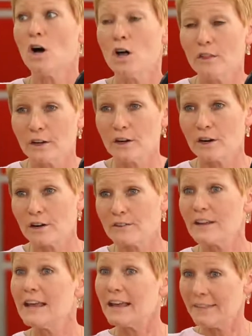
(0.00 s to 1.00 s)
all the
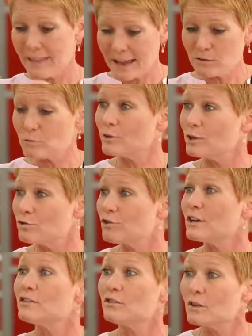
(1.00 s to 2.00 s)
cars. And that's where the
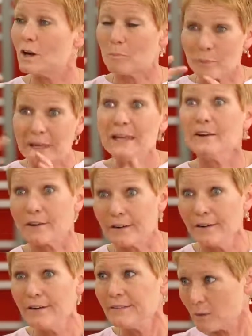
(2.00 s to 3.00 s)
trucks
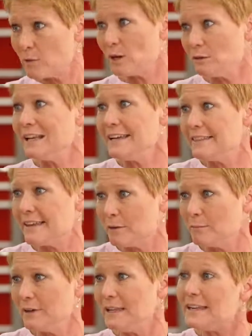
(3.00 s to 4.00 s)
appear that we don't like them,
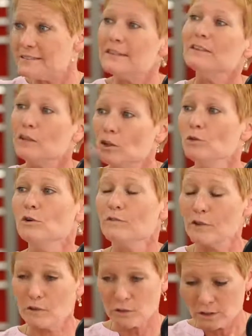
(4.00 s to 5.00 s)
is in the
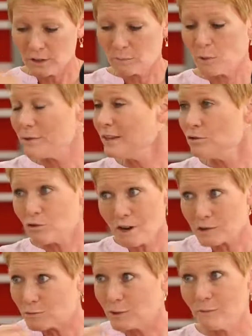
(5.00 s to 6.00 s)
universe. But within
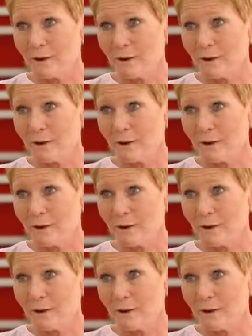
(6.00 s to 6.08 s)
trucks, we